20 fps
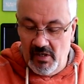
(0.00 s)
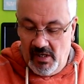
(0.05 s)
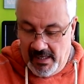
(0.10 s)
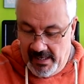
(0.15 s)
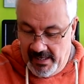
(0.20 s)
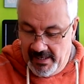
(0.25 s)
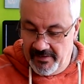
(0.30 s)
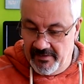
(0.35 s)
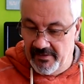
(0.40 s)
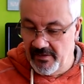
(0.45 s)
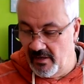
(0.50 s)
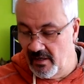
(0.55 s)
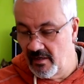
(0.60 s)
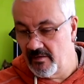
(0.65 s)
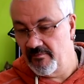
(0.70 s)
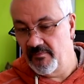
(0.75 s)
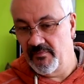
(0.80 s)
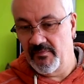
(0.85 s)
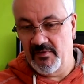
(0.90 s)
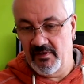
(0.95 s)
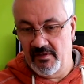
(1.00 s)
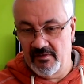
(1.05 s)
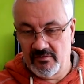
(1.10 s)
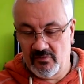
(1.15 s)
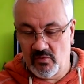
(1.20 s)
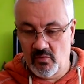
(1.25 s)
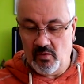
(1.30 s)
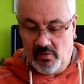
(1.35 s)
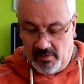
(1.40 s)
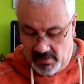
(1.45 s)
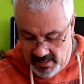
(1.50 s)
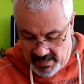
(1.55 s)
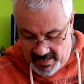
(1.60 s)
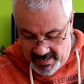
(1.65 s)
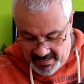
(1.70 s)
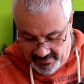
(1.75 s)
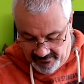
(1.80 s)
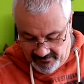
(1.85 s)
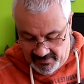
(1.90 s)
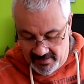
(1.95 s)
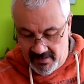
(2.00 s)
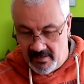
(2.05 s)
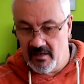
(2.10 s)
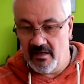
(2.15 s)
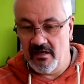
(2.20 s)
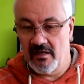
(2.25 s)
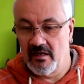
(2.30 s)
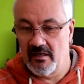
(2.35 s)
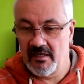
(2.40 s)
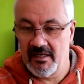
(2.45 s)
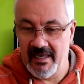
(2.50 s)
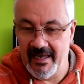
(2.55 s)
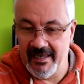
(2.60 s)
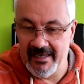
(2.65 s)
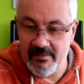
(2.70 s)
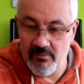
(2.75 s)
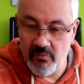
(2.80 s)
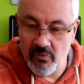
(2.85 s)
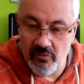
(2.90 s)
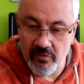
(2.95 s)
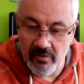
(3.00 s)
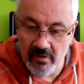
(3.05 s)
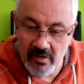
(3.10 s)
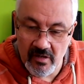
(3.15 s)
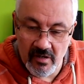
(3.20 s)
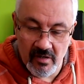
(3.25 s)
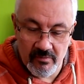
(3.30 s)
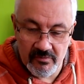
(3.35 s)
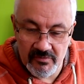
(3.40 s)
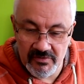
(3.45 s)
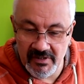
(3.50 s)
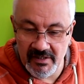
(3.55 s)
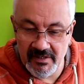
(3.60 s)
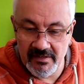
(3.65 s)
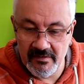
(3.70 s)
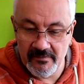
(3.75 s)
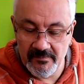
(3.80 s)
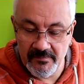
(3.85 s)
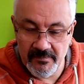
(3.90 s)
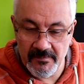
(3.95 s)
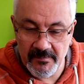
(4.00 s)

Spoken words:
and it's quite a heavy cable that comes in